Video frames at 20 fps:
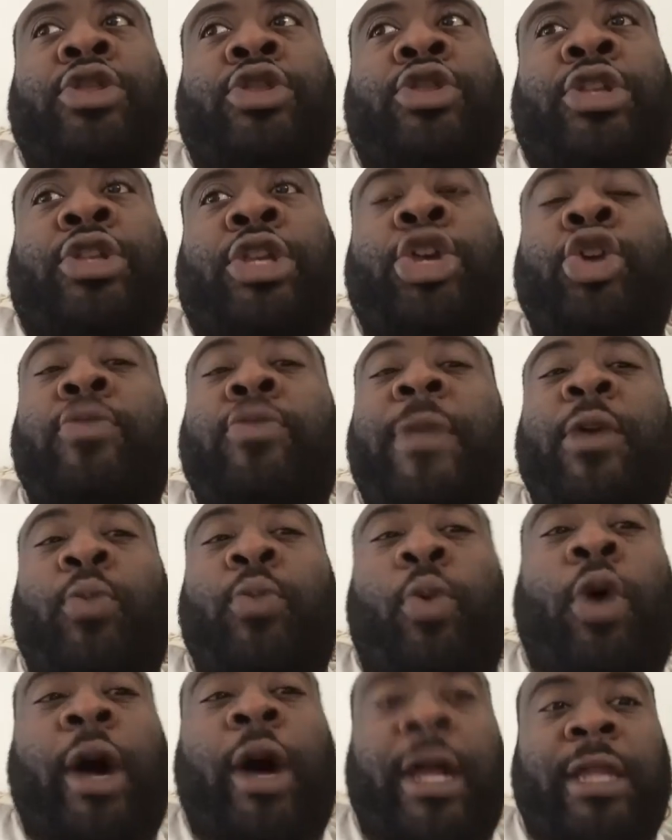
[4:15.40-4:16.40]

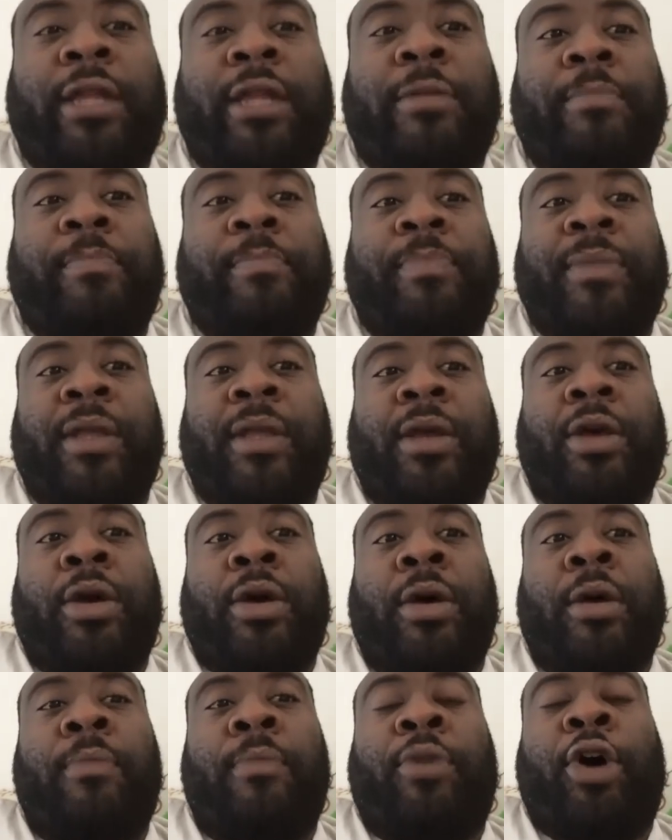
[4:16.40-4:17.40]
QB1,
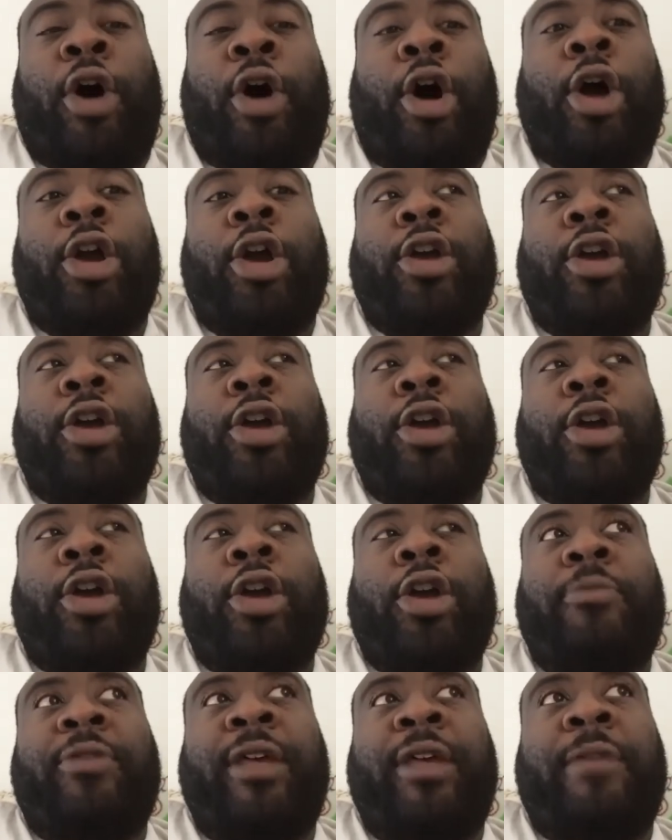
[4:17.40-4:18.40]
but
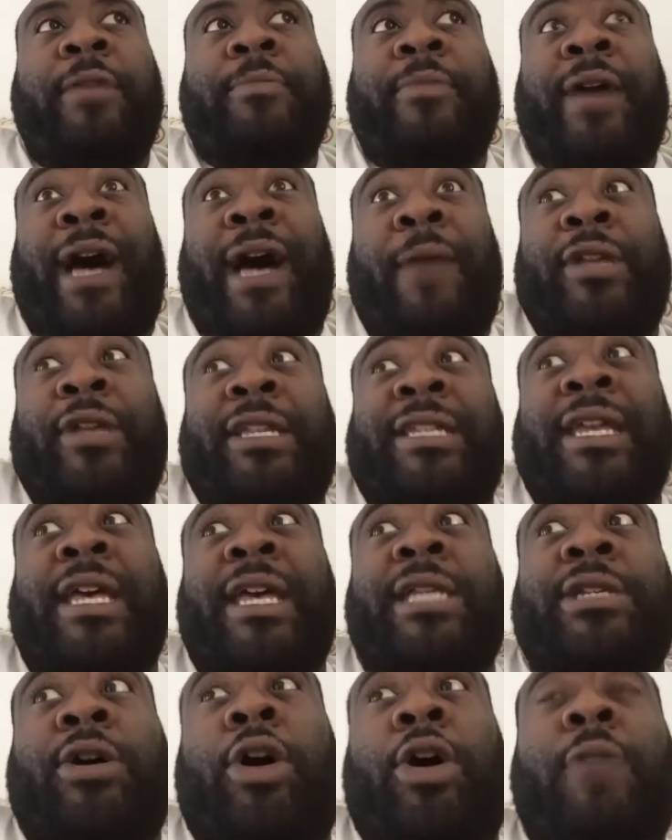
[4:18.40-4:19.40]
arguably, I'm going to say it's
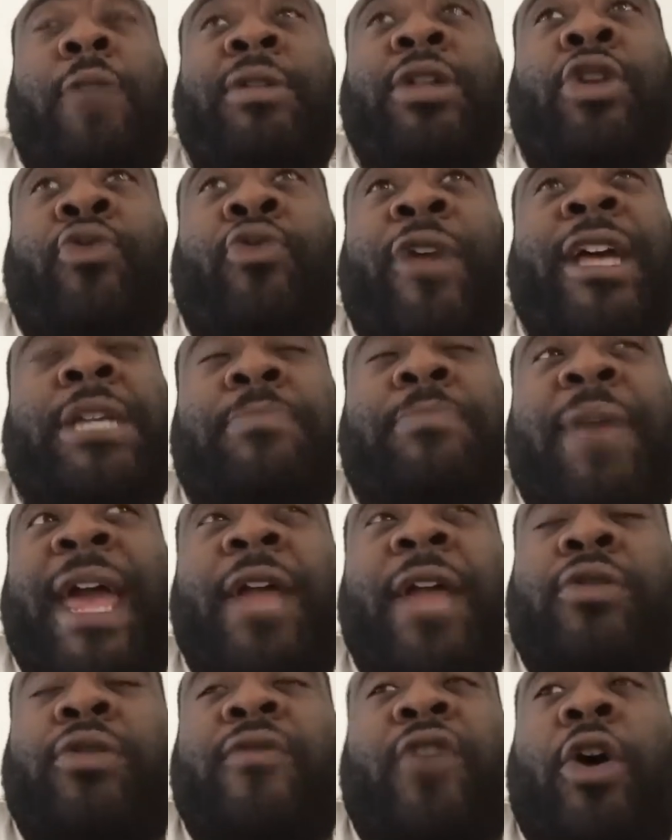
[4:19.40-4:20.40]
arguably the greatest
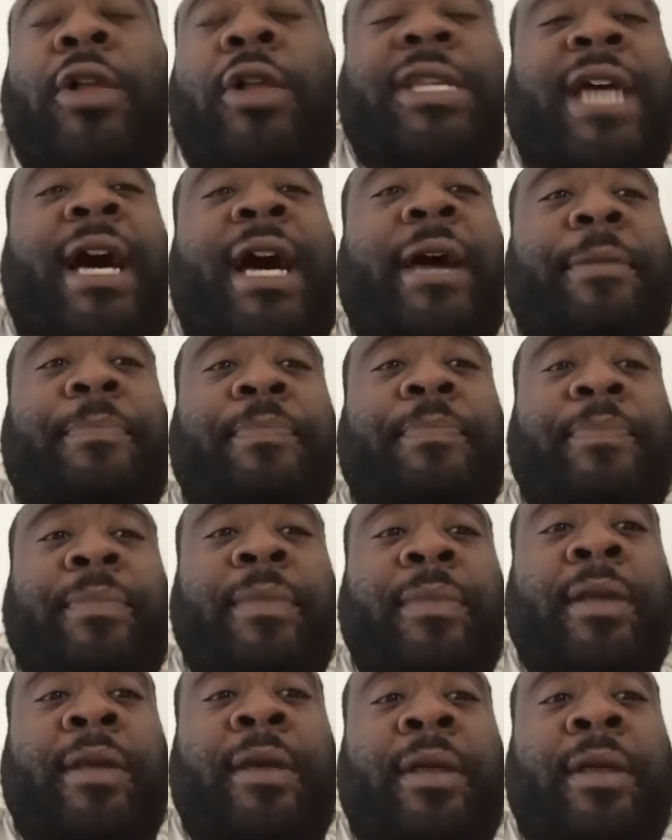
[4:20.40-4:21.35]
Panther of all time. Mm-hmm.